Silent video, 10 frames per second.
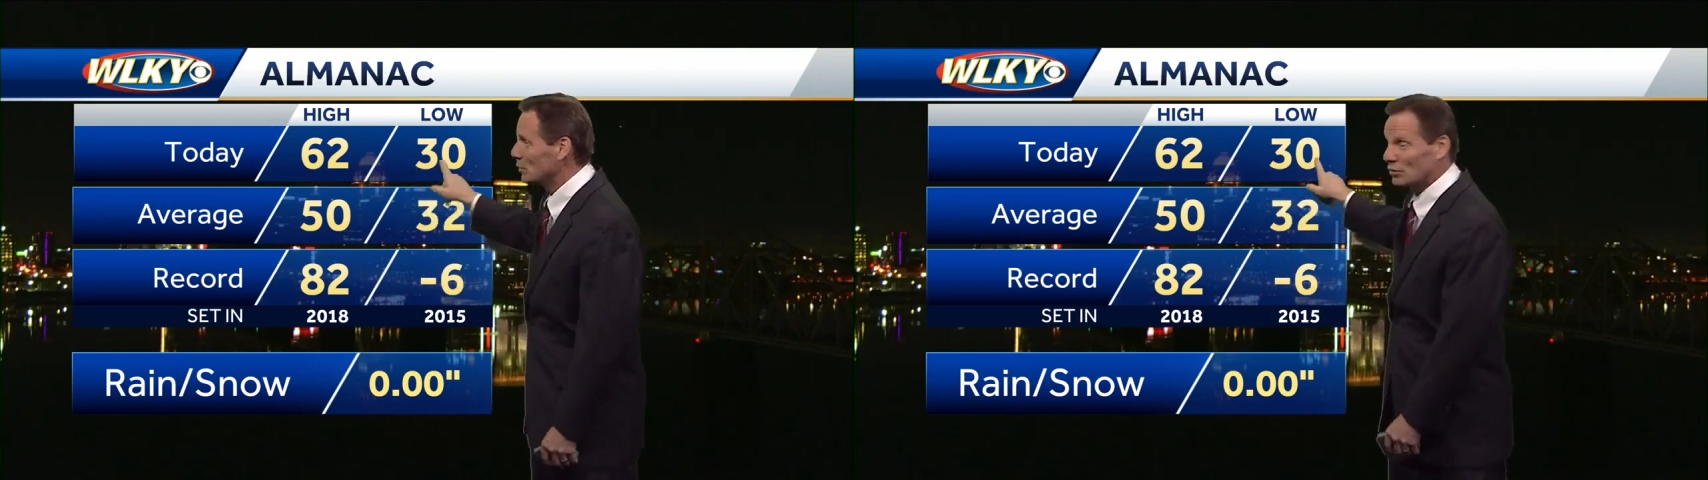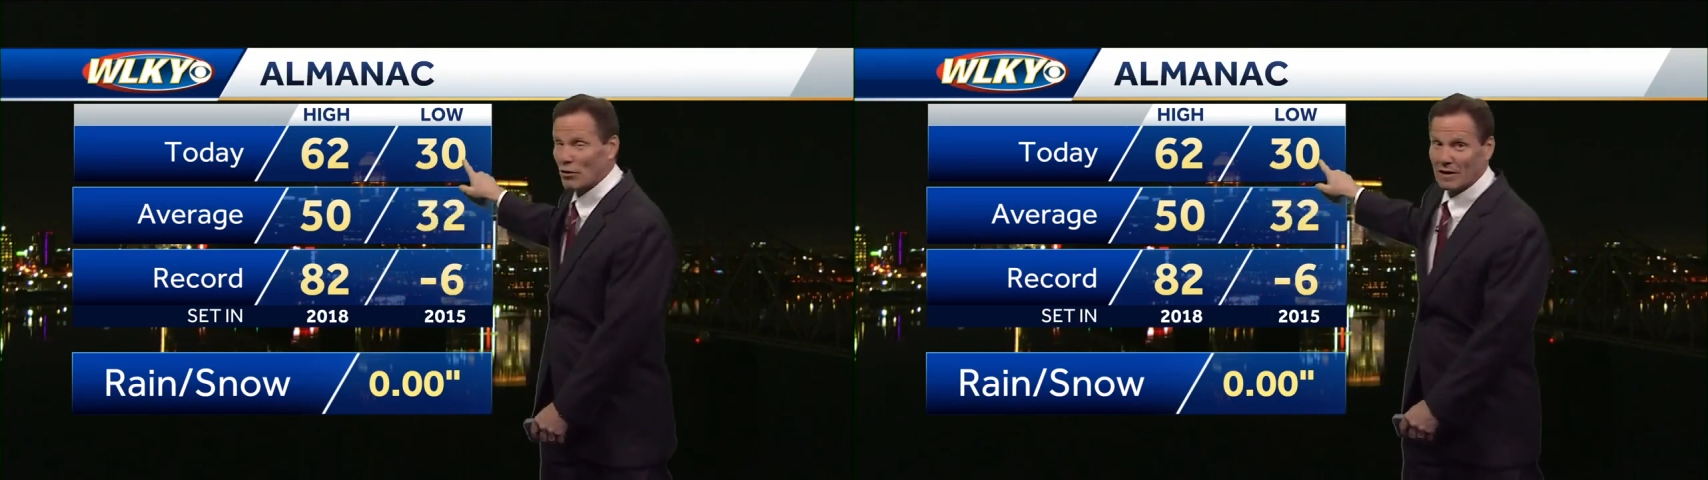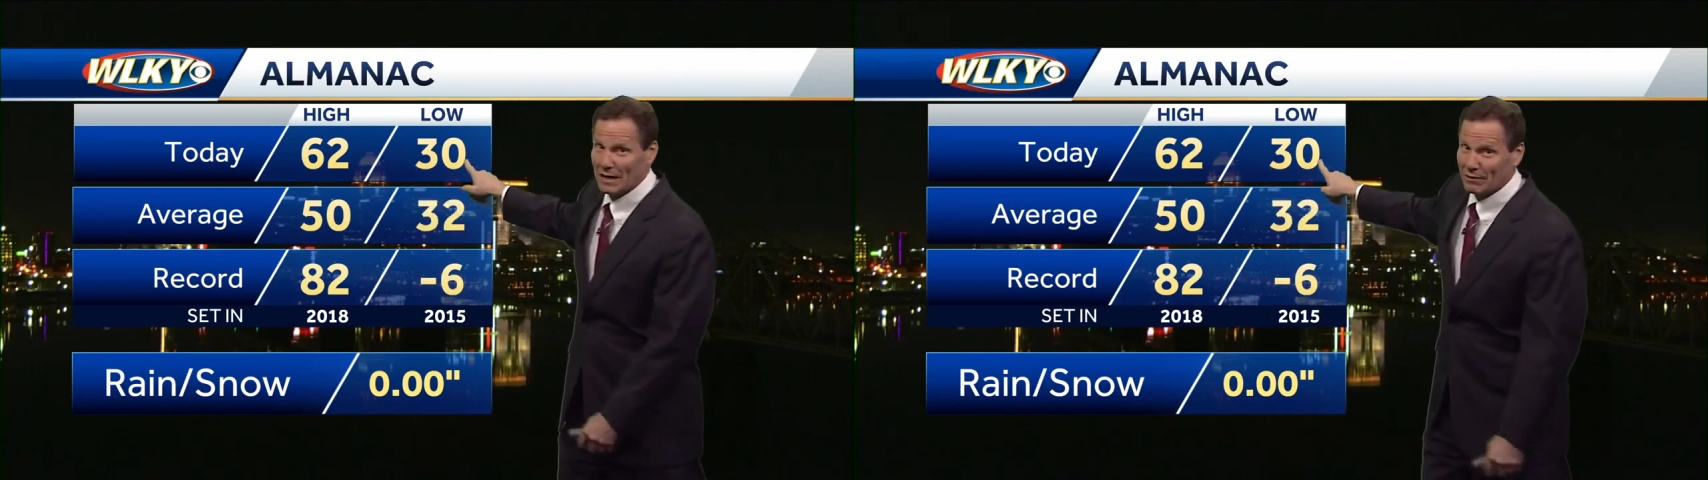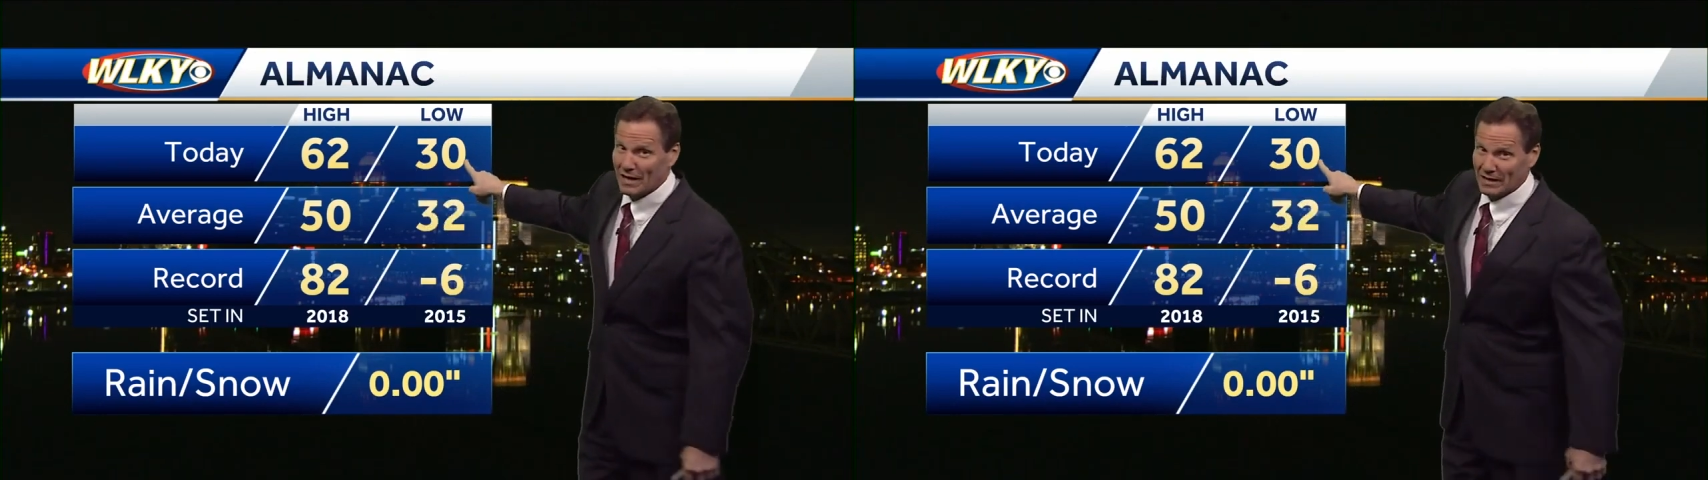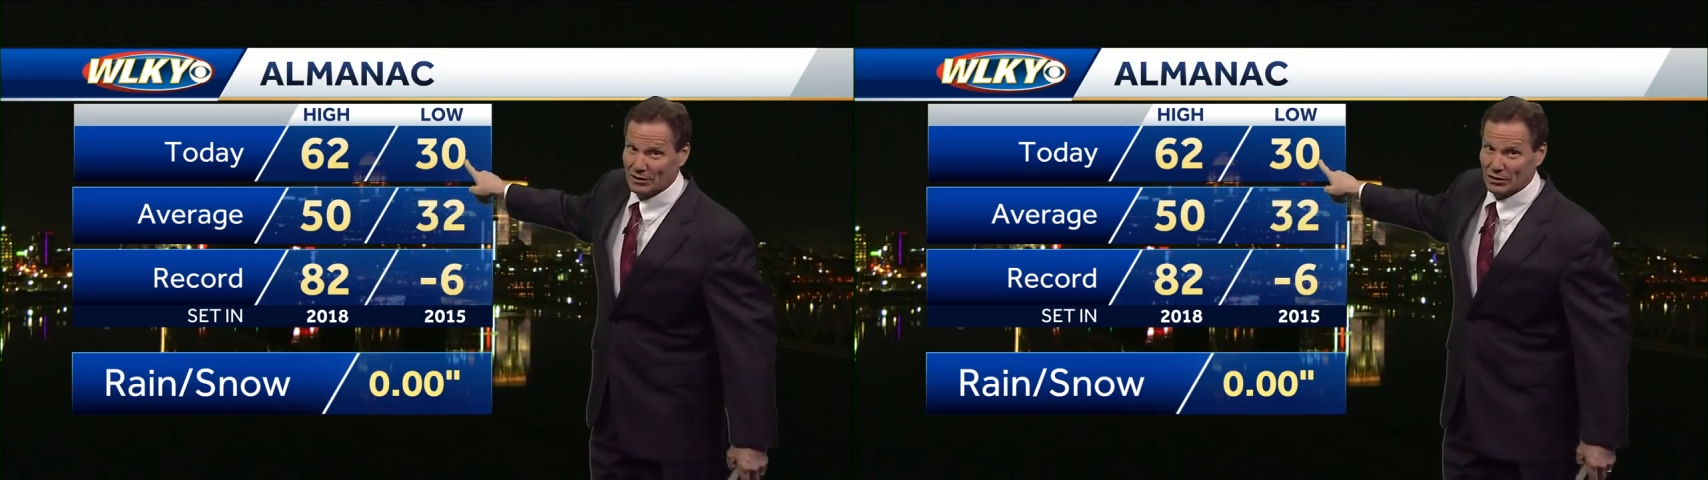Started out
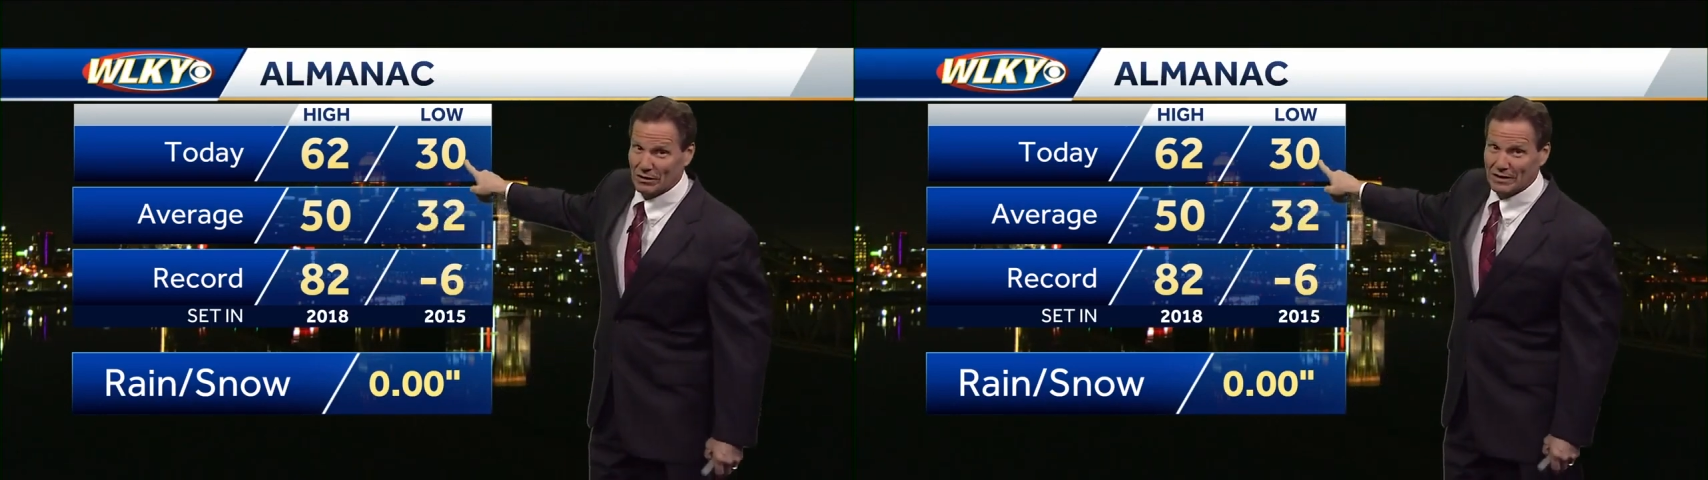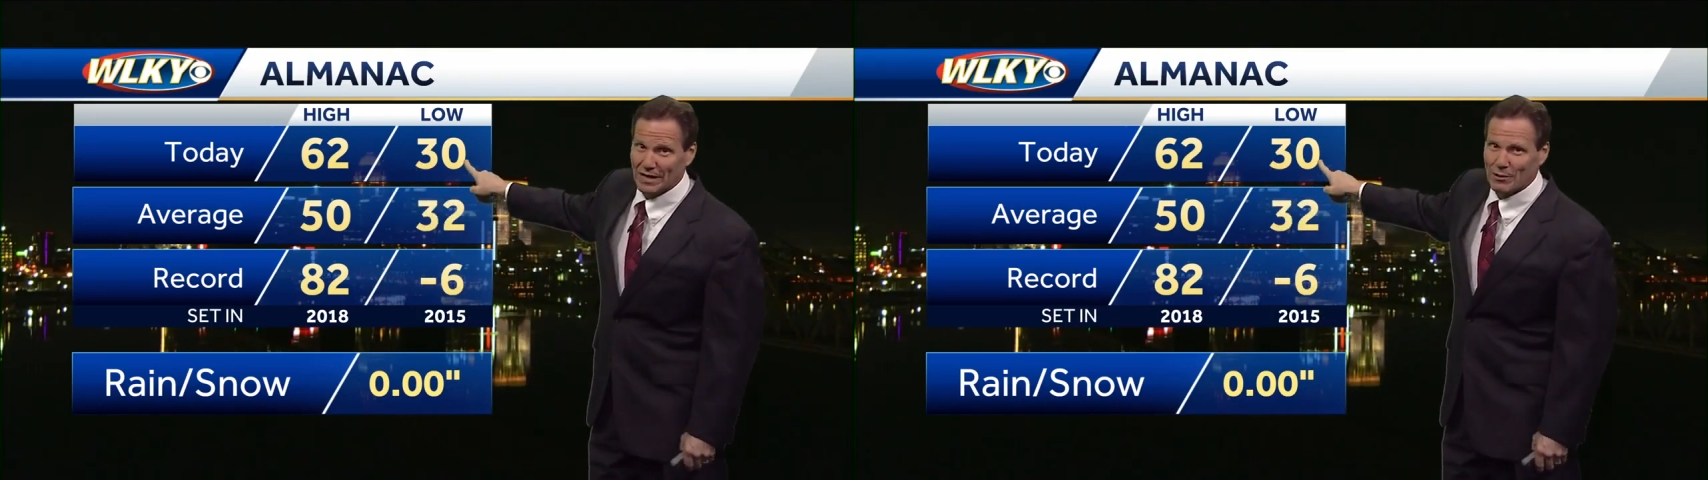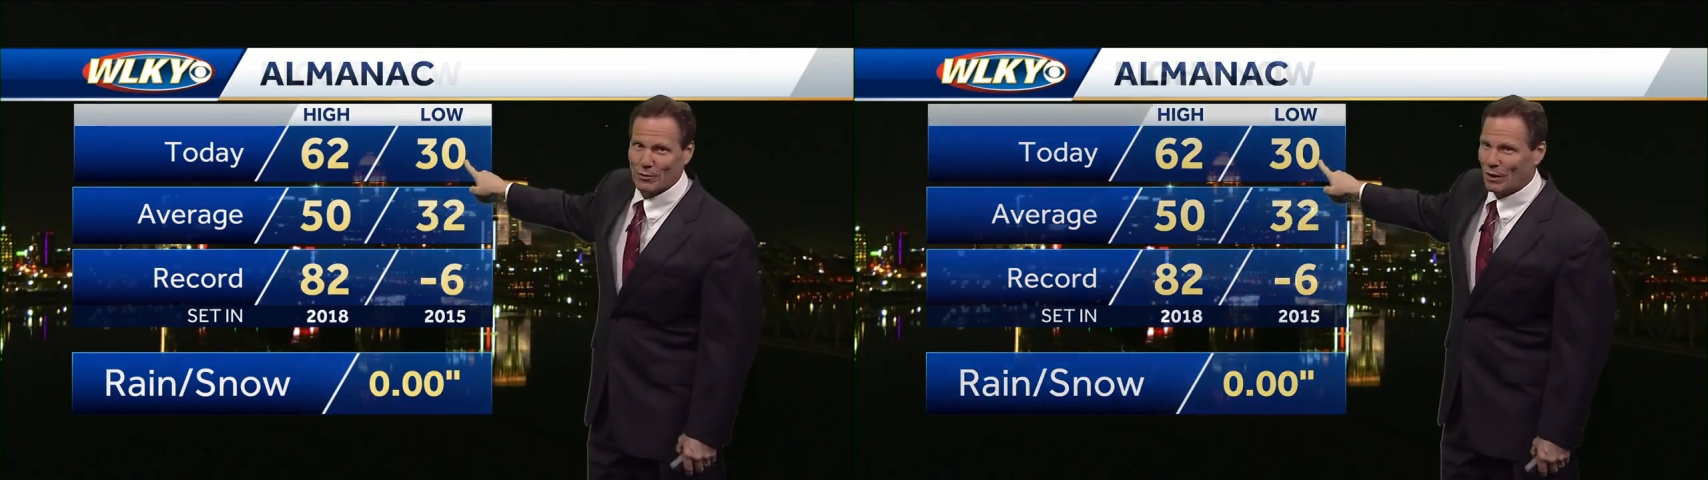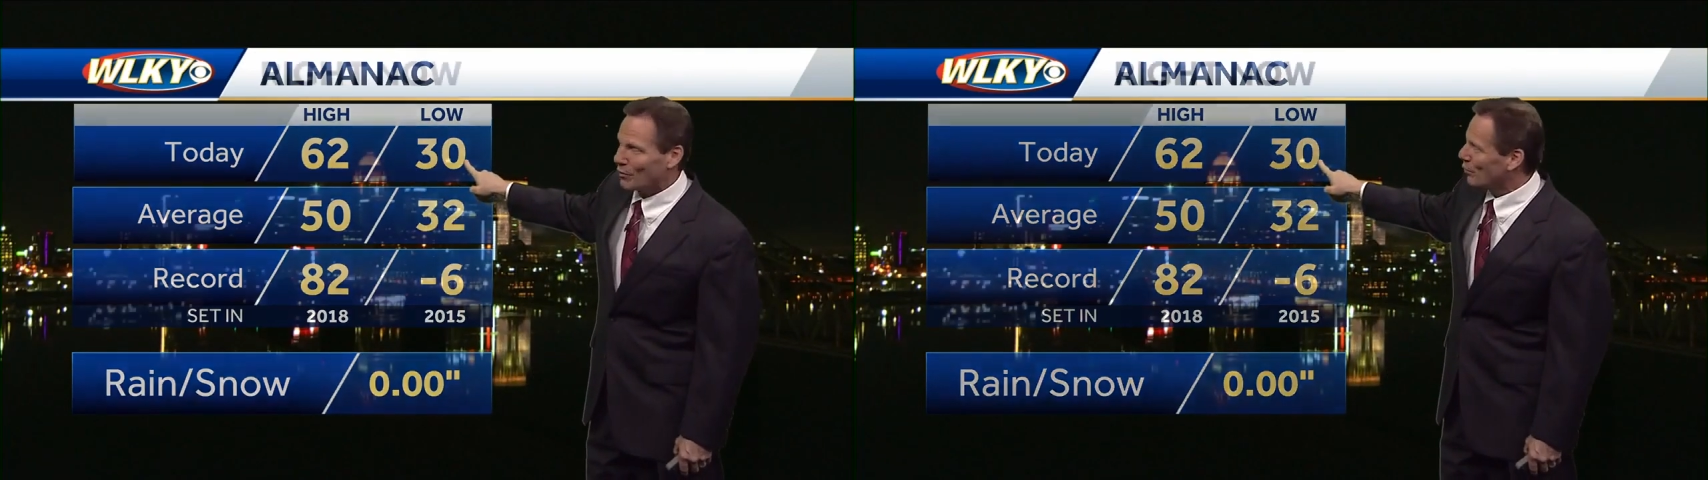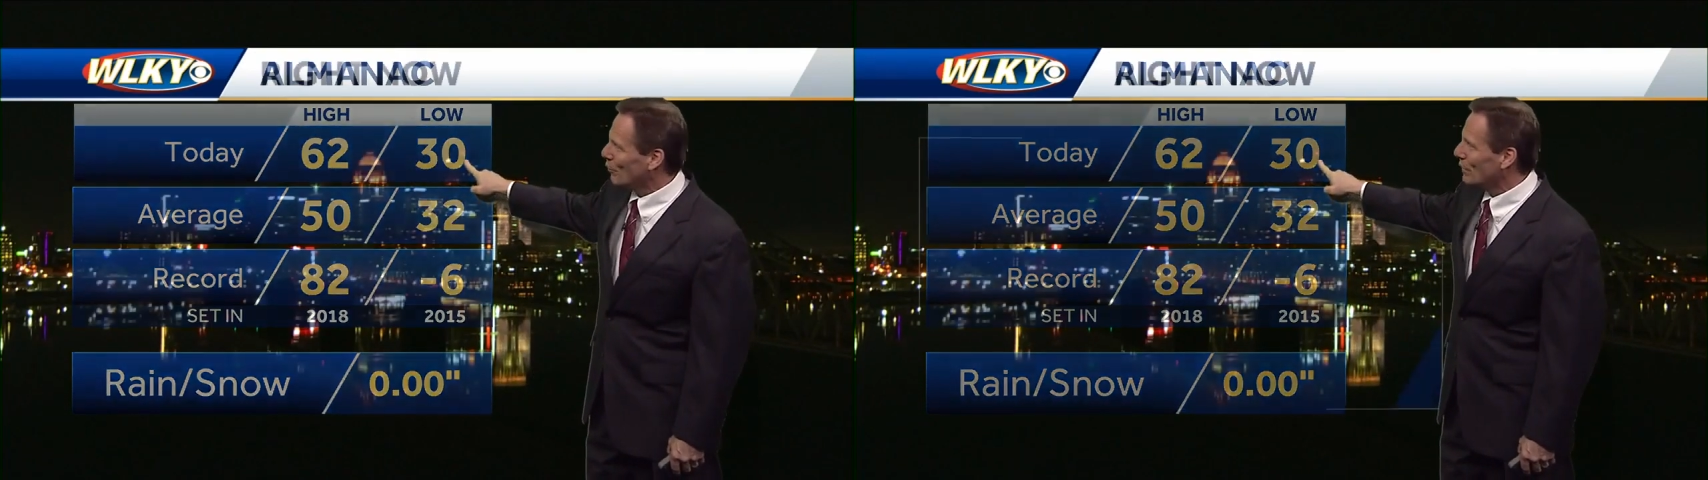kind of chilly, down
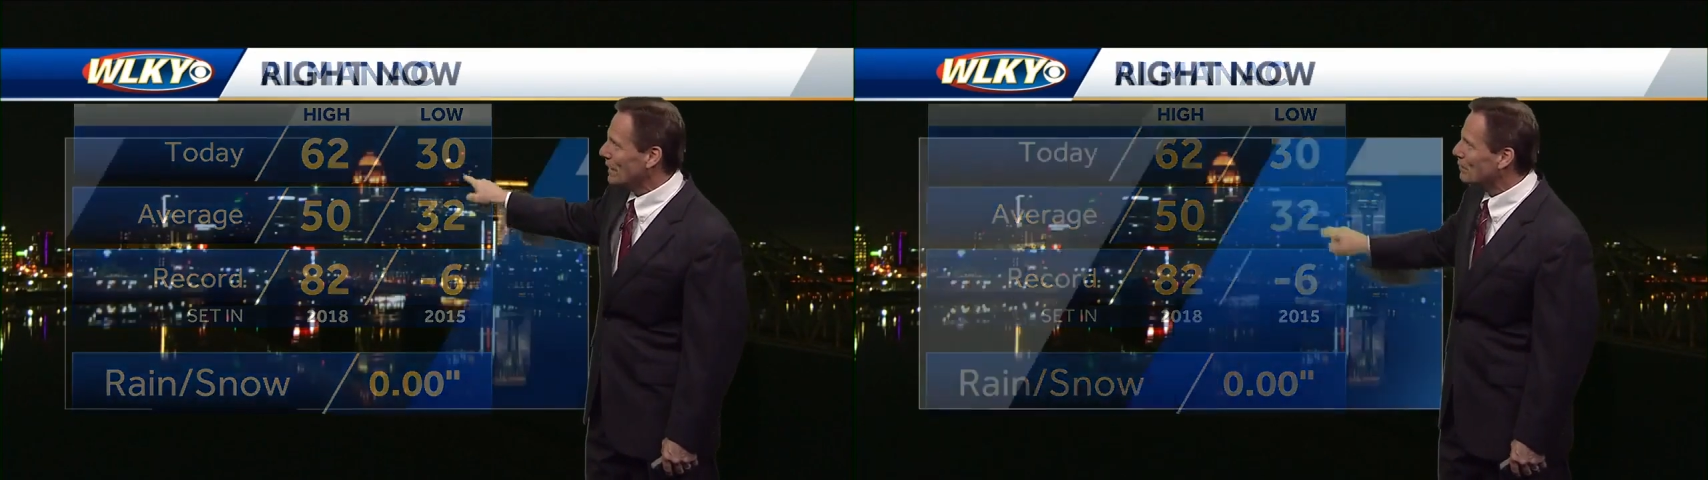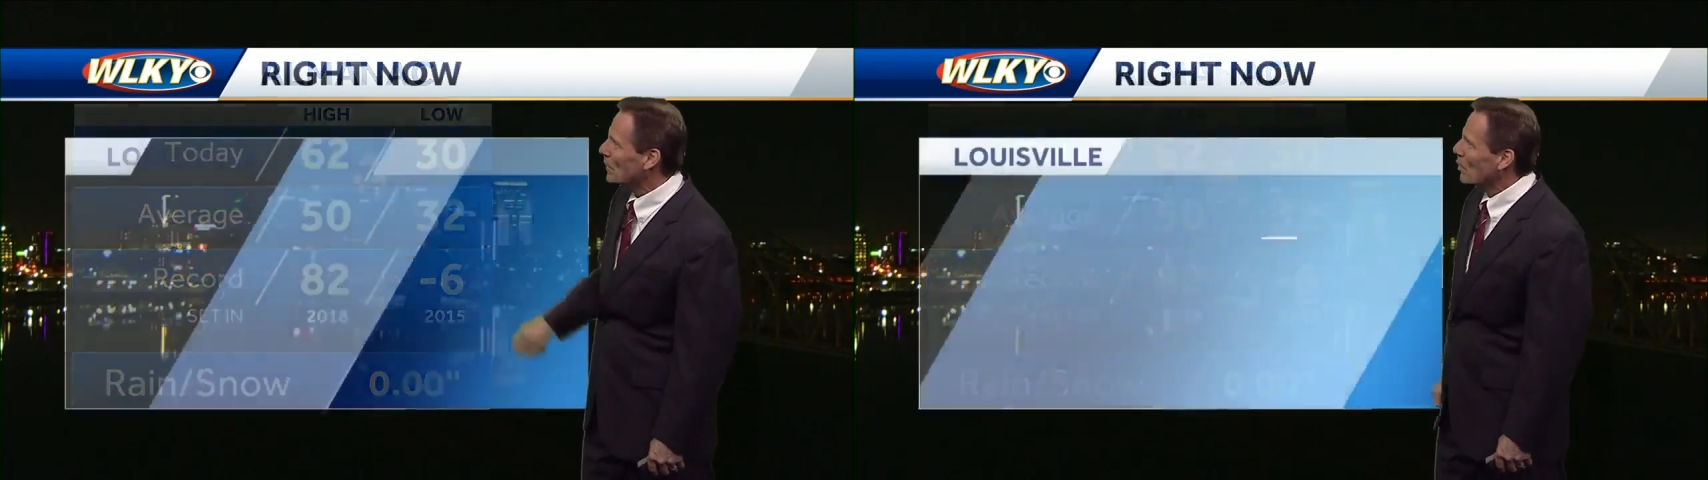around 30.